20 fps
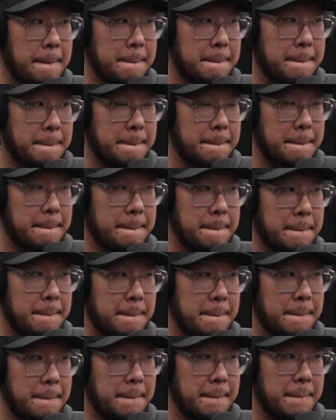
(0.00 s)
here.
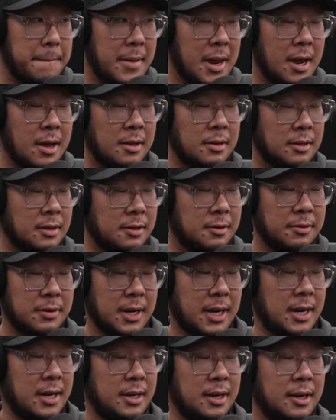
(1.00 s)
Yeah, there's no hate
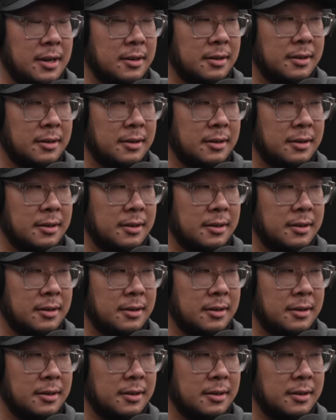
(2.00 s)
here.